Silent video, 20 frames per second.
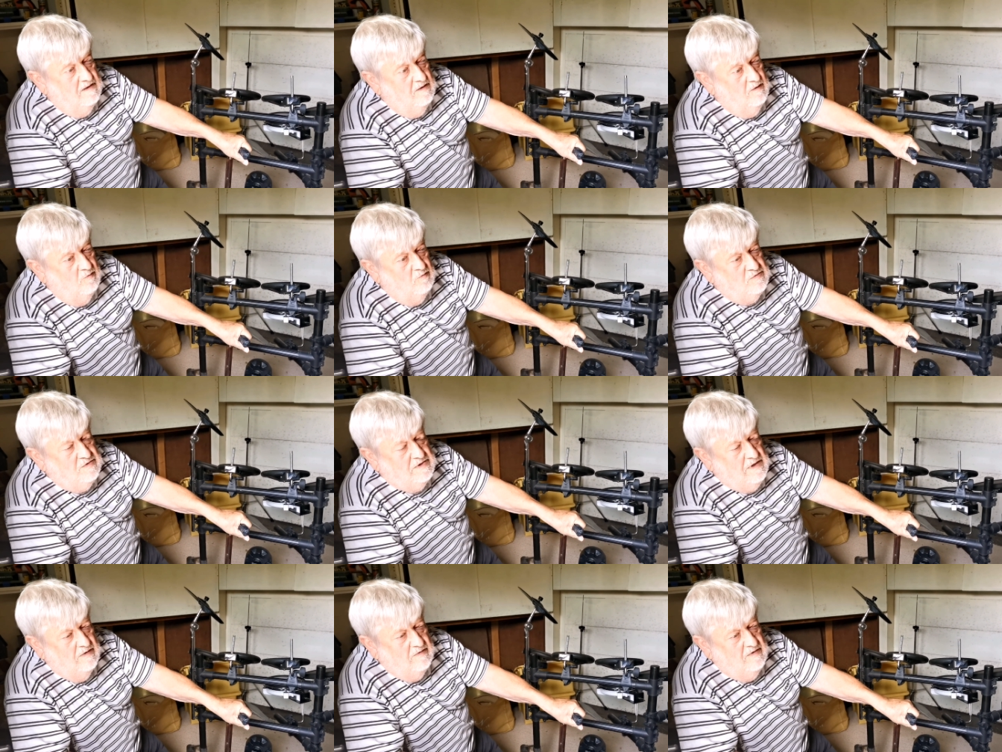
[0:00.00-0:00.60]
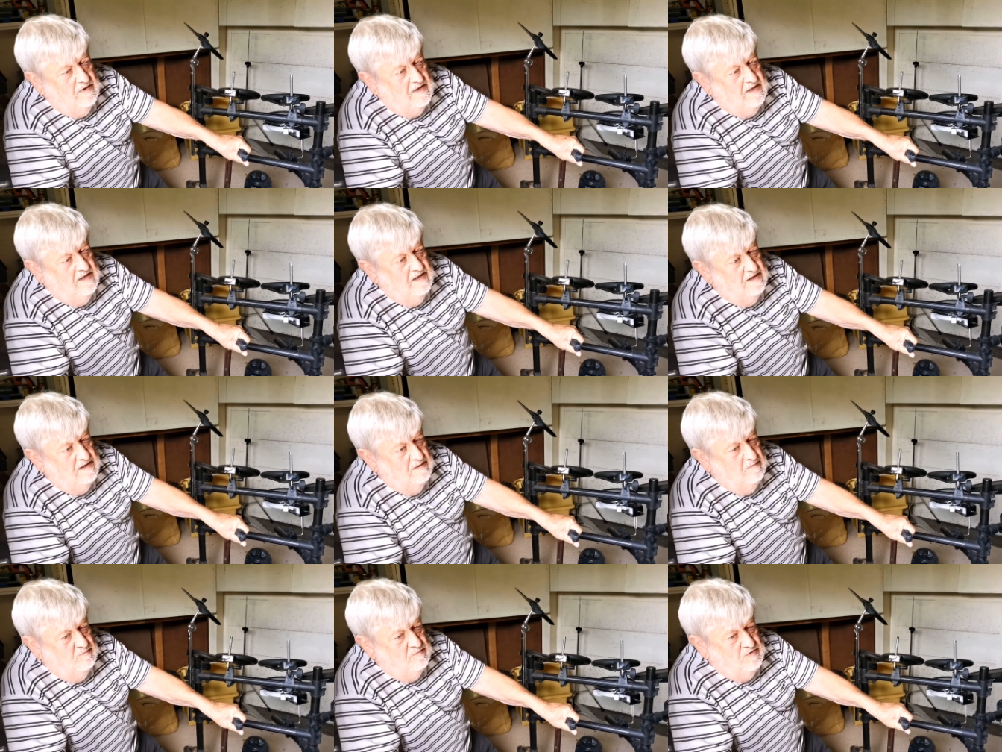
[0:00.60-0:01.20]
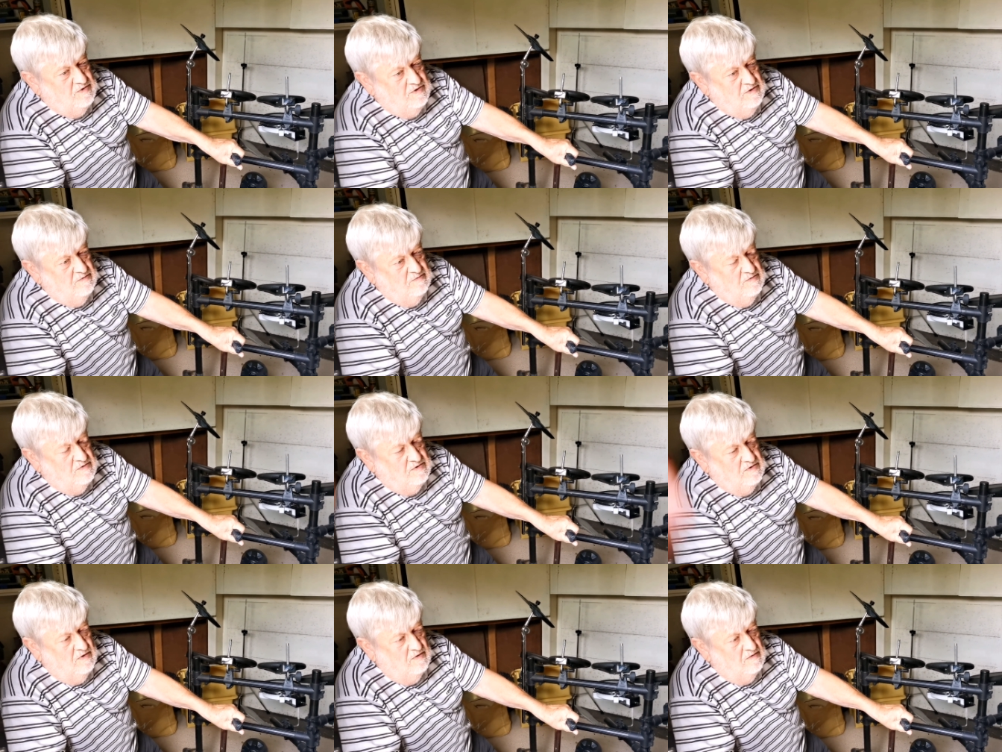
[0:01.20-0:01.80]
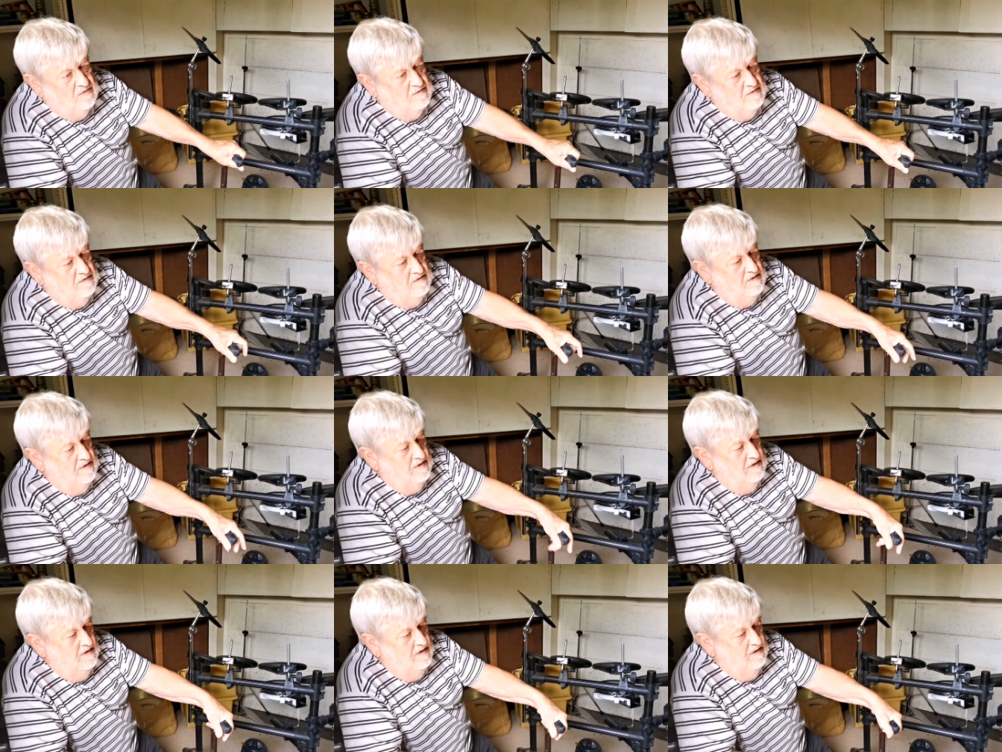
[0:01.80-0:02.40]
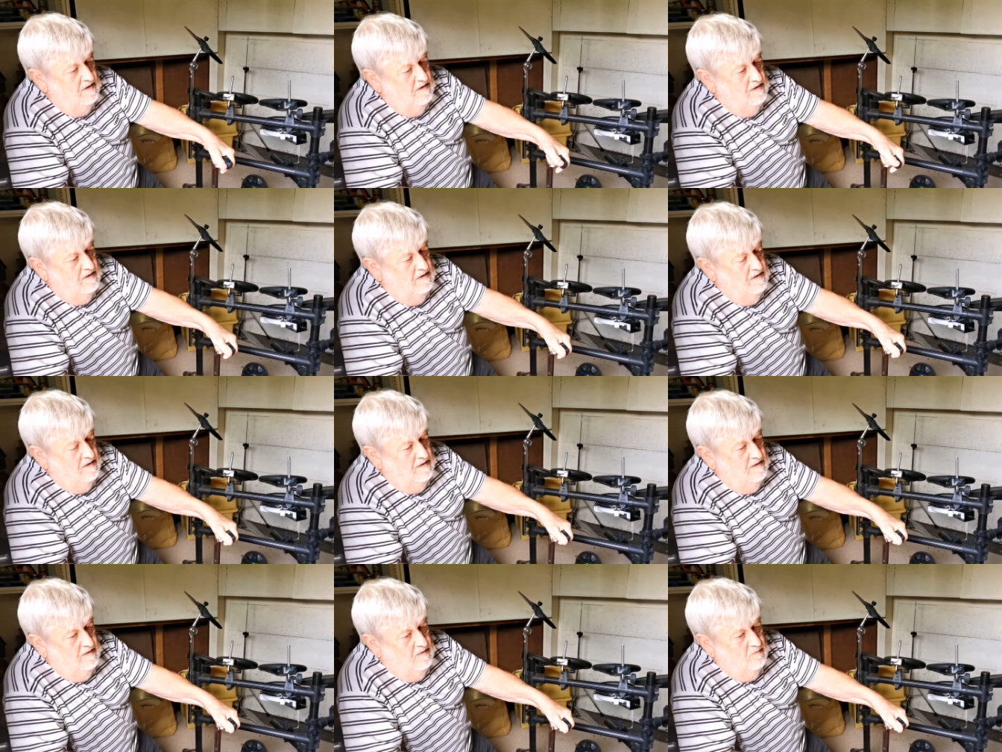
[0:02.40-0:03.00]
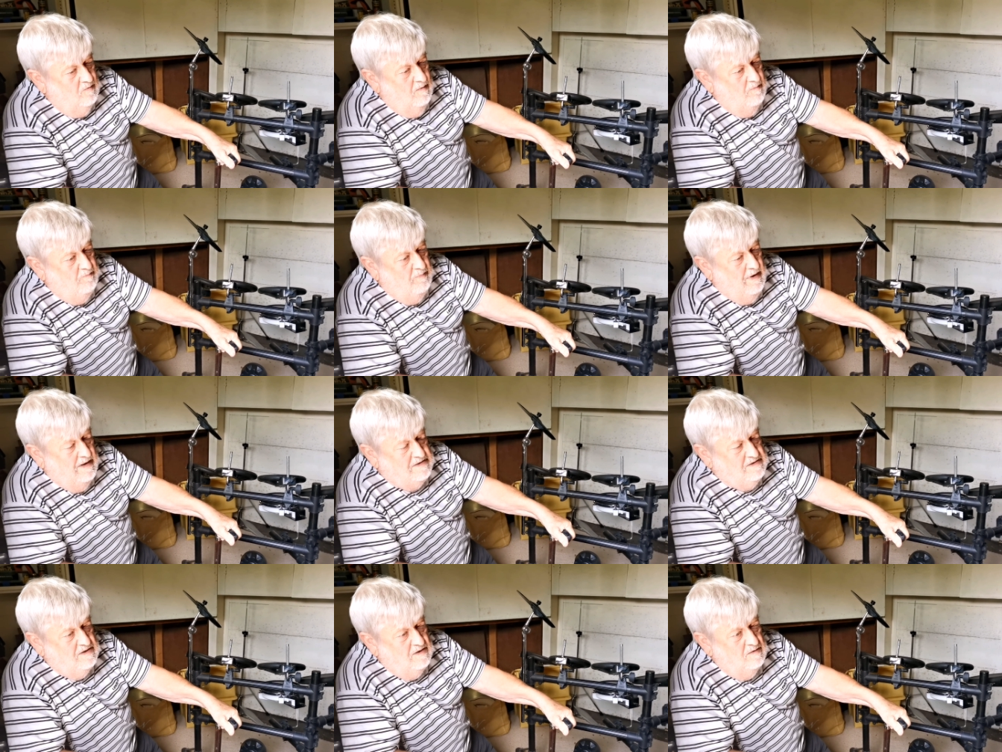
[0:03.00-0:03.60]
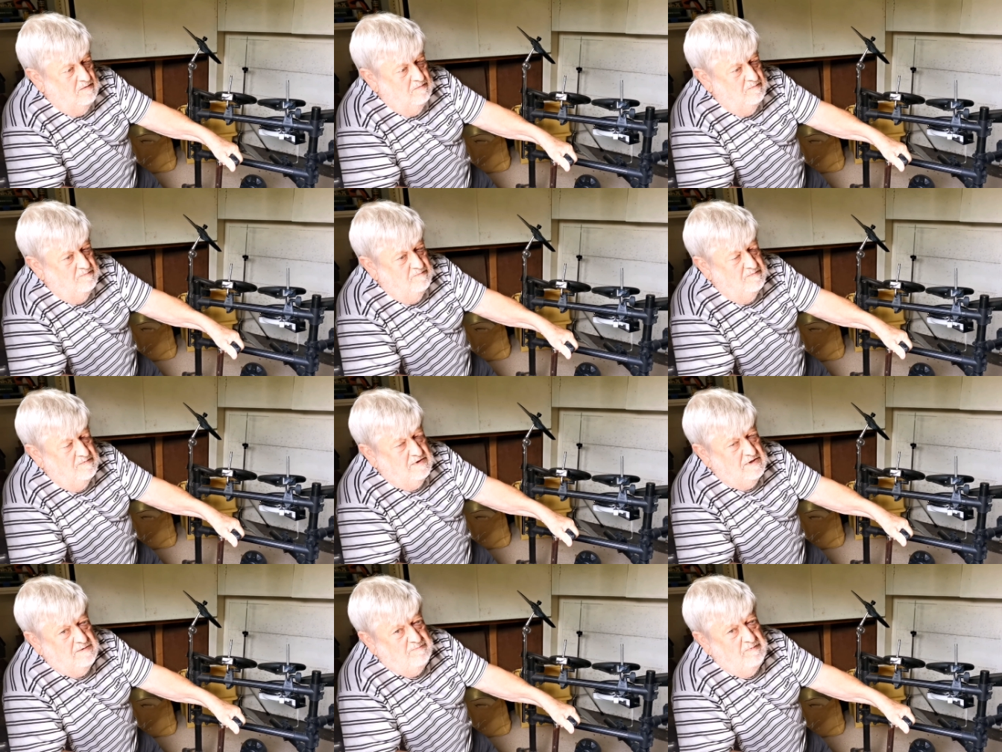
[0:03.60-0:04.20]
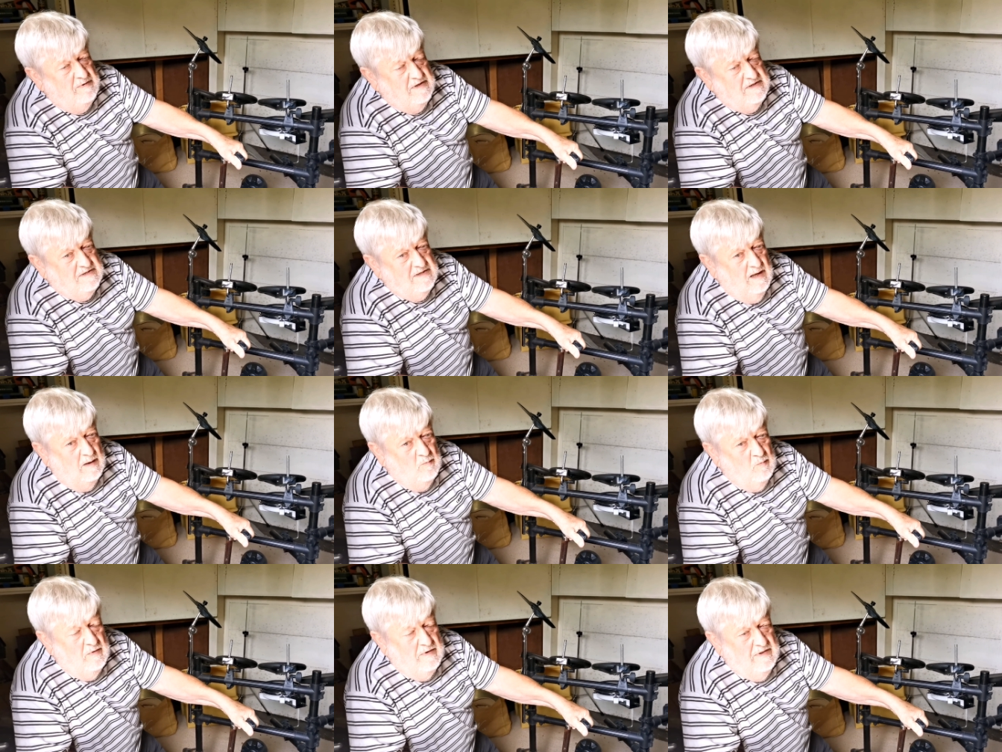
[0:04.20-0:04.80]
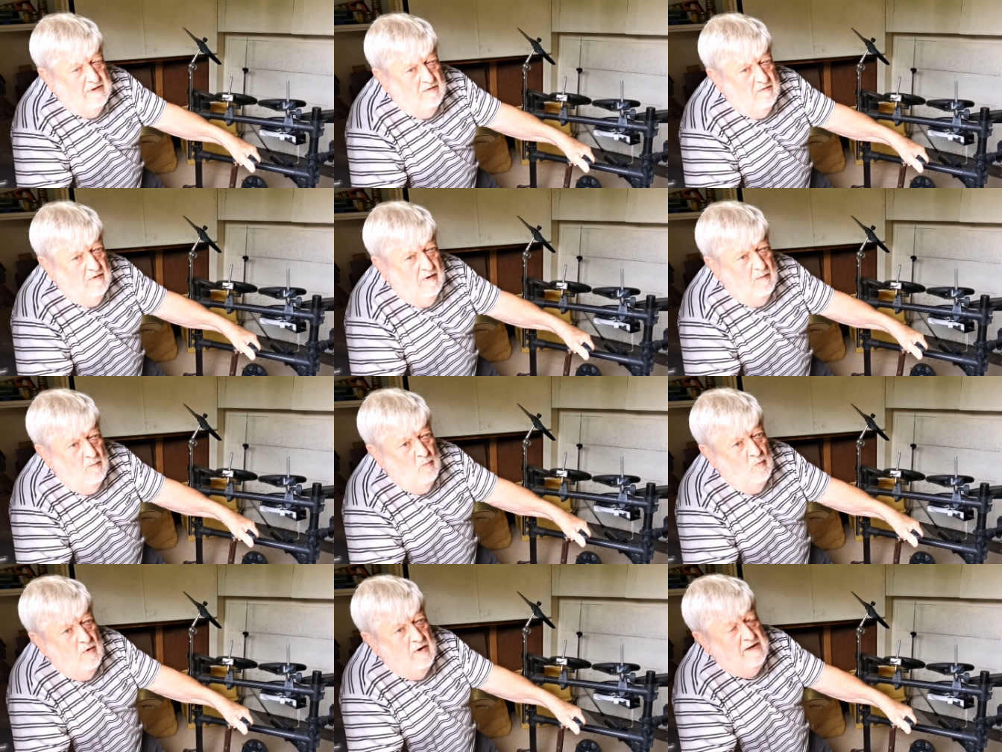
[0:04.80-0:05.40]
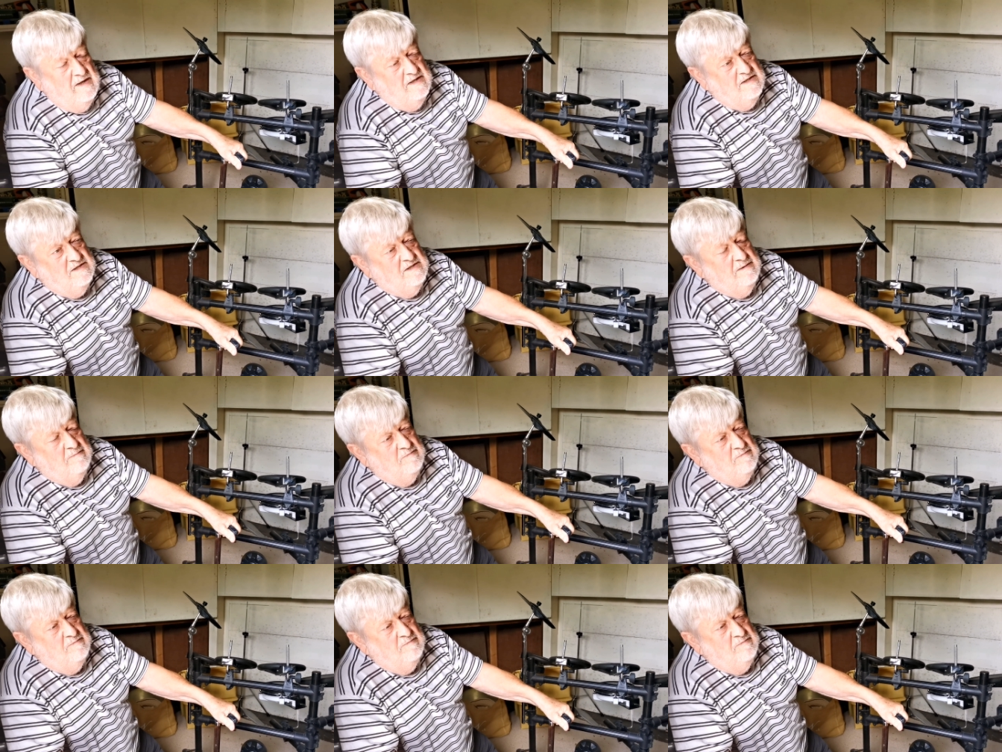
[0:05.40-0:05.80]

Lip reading: Also the kit that was used on when Patto split up and went their own ways.